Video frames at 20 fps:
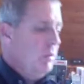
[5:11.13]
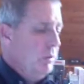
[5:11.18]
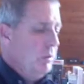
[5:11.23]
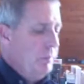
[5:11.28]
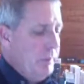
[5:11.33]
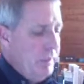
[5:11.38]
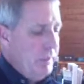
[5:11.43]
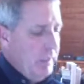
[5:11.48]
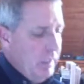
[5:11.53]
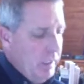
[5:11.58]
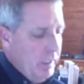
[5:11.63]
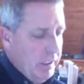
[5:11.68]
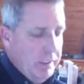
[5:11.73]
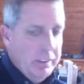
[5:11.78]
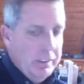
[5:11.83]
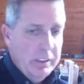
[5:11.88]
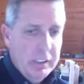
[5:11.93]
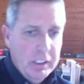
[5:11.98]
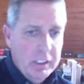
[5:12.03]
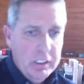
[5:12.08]
be on
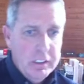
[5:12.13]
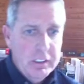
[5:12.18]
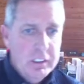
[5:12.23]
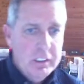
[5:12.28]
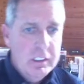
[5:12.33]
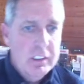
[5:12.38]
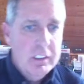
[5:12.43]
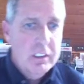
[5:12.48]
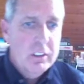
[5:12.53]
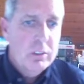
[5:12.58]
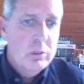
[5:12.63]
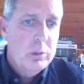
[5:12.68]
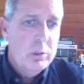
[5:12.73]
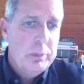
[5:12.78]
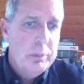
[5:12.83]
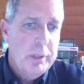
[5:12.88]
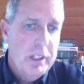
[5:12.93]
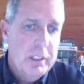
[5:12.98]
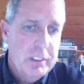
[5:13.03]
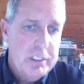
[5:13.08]

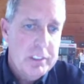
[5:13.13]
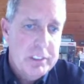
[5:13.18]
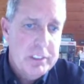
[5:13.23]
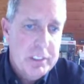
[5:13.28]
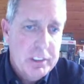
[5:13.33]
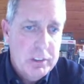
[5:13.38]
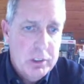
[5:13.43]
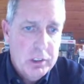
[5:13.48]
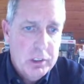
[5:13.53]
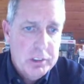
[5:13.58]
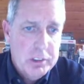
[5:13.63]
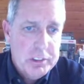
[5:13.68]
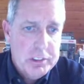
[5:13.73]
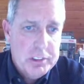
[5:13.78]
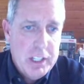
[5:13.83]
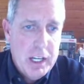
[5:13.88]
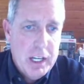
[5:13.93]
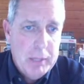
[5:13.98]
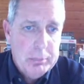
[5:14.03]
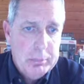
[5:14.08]
this thing called
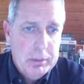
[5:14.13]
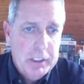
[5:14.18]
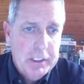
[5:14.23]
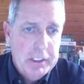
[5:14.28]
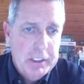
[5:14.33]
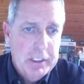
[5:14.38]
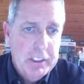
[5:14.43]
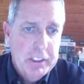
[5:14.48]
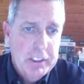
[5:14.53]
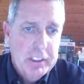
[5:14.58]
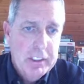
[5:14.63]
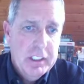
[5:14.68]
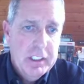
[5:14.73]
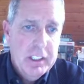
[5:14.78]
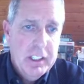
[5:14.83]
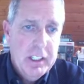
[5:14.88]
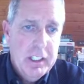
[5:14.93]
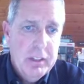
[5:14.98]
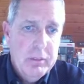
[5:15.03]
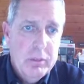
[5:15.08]
Sapling,
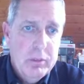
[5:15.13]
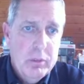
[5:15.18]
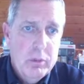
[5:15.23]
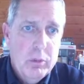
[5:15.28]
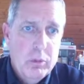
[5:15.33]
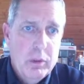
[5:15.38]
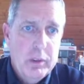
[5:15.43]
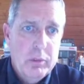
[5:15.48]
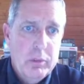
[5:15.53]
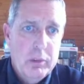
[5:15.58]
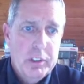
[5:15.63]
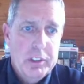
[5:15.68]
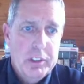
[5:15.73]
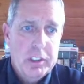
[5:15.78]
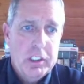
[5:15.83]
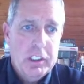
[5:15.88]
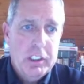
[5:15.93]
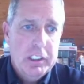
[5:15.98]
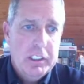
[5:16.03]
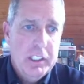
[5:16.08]
and when
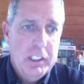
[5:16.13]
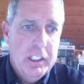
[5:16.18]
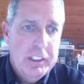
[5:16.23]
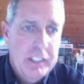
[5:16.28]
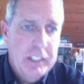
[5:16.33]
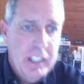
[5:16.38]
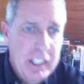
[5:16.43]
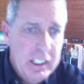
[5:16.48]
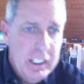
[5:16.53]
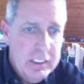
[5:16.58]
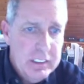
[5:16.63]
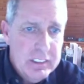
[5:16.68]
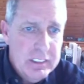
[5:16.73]
you click on that,